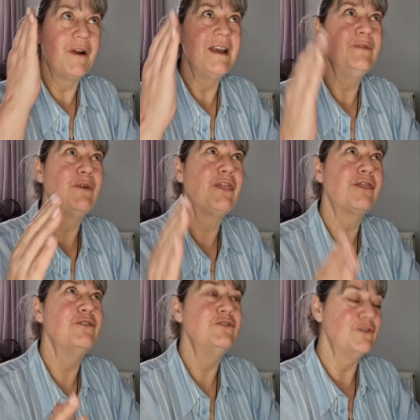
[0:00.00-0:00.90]
brain
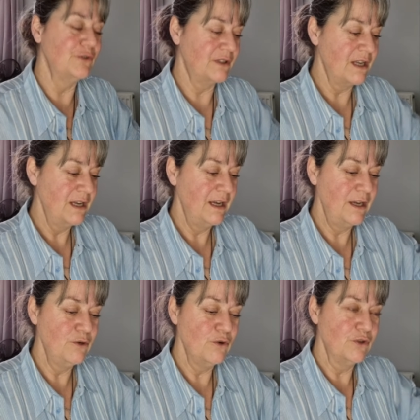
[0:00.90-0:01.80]
with thoughts
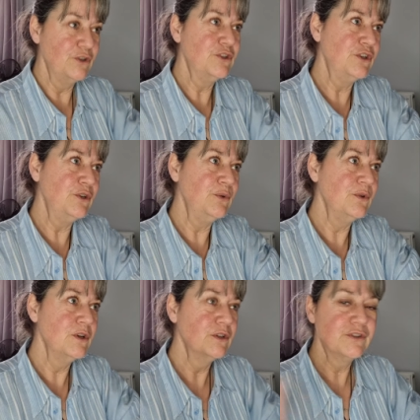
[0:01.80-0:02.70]
in order
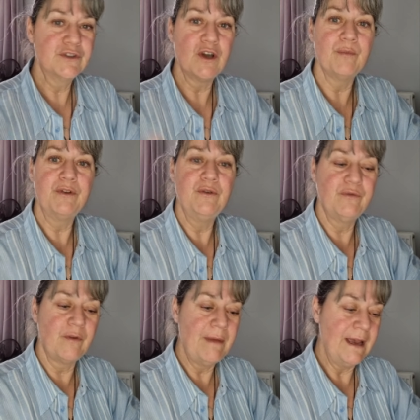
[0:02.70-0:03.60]
to stop
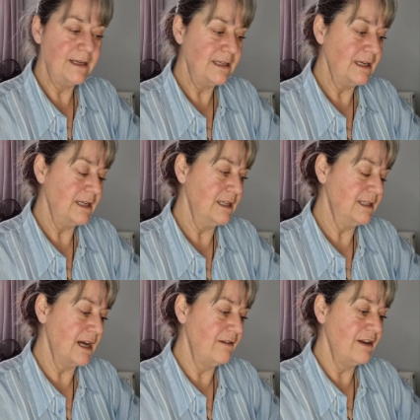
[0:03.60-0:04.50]
you from heading in
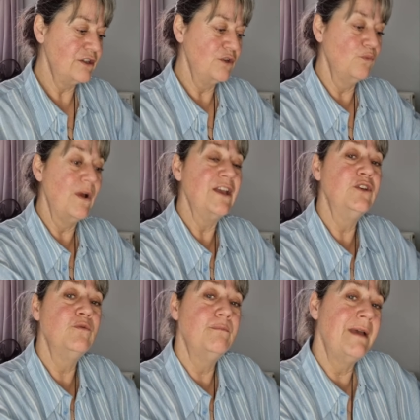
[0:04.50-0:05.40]
the direction where
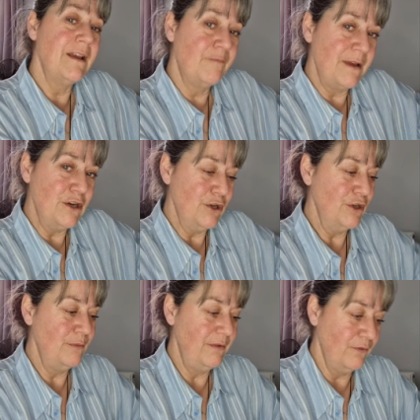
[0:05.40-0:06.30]
you may have been
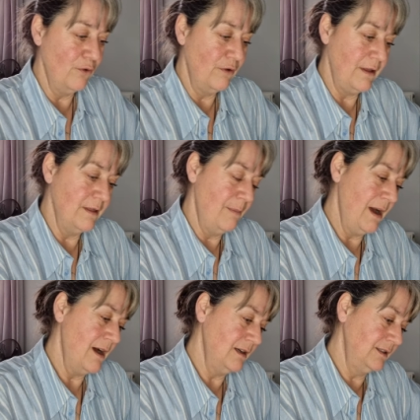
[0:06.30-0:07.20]
hurt before in the
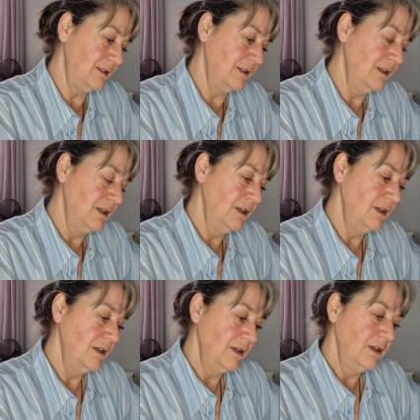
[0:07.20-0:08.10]
past.
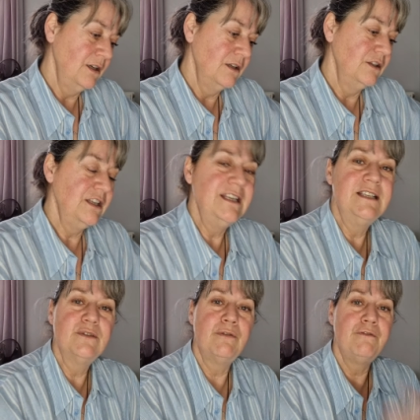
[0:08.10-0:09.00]
You
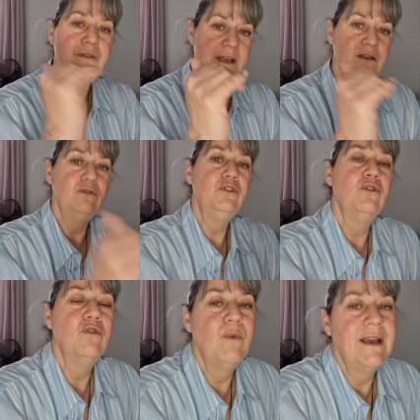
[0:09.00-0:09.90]
need to feel
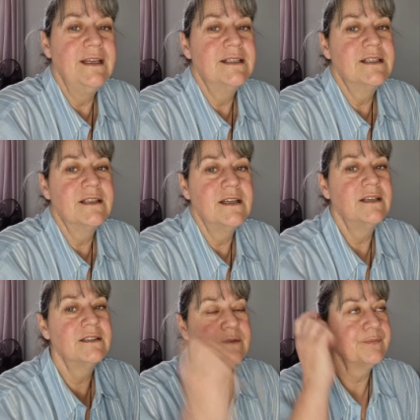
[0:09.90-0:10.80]
your way into
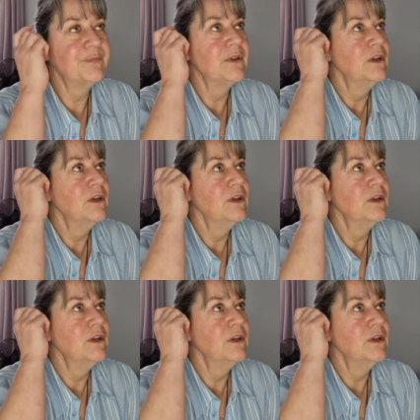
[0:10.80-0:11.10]
this.